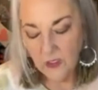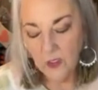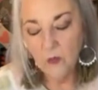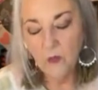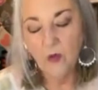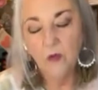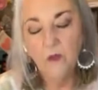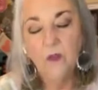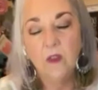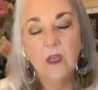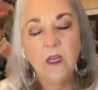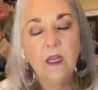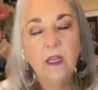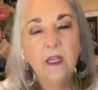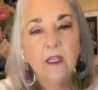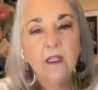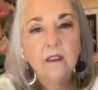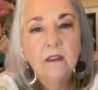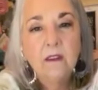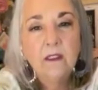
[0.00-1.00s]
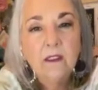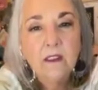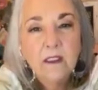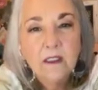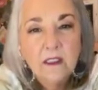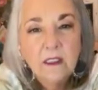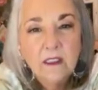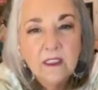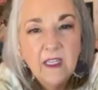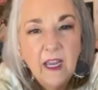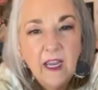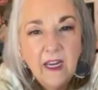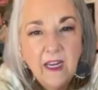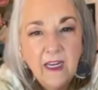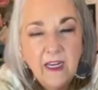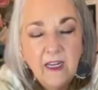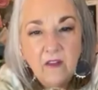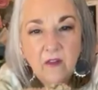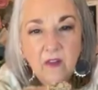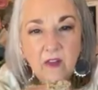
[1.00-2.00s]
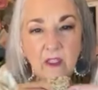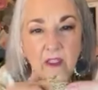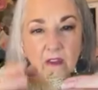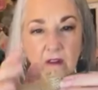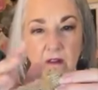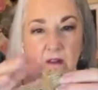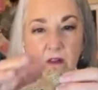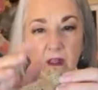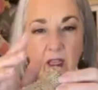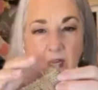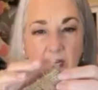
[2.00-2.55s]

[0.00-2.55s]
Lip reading: And you want the ends to stay even,